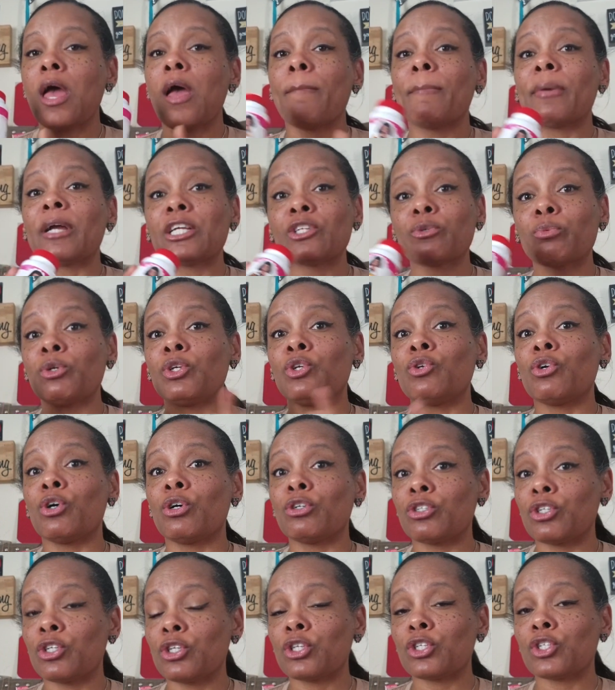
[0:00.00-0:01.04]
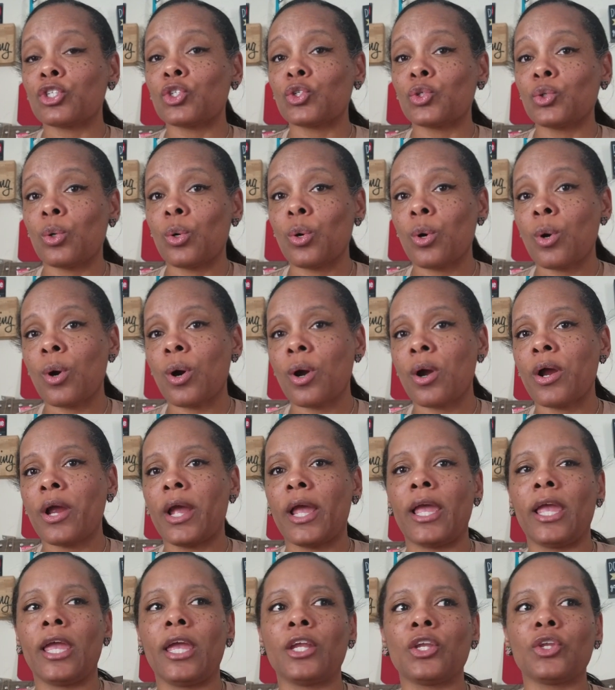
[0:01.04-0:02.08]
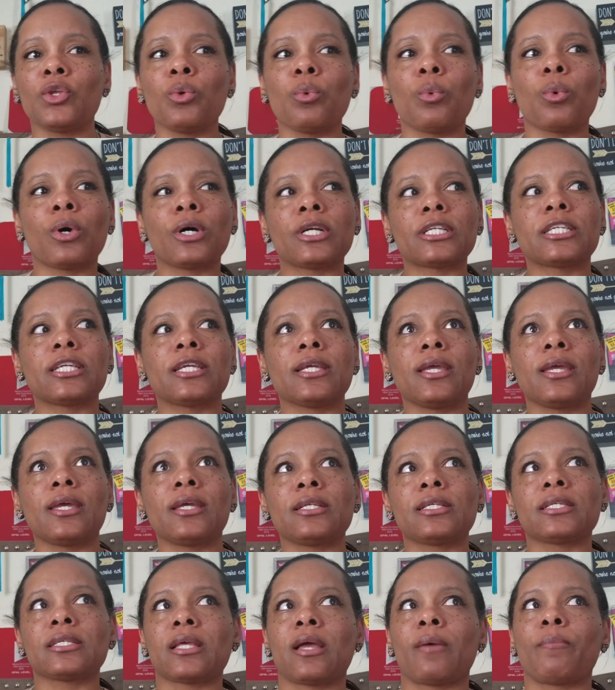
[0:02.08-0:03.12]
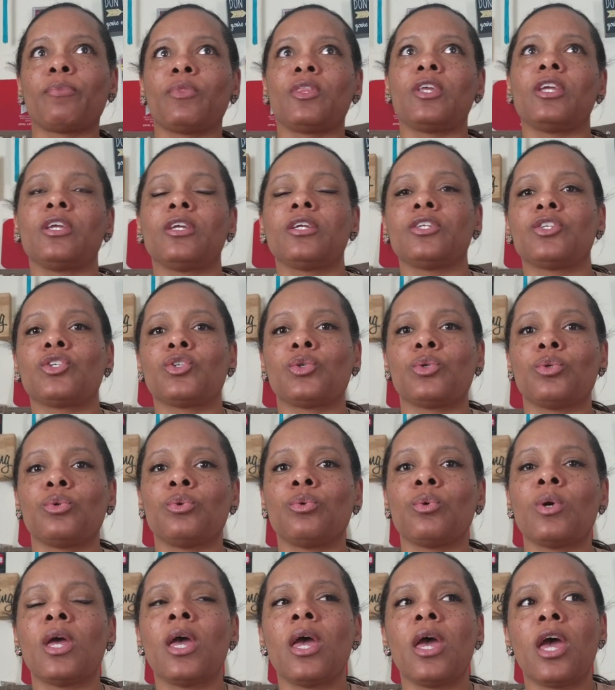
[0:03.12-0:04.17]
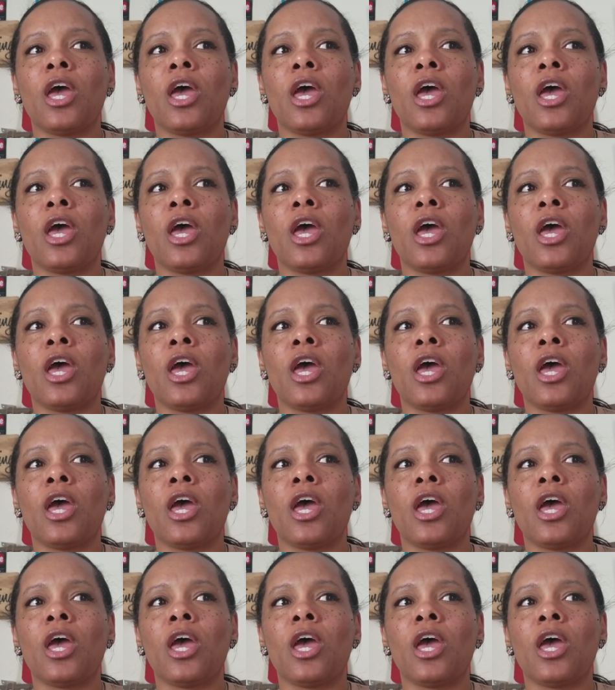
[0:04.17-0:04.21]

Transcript: Because when you go to the store and you want to get something to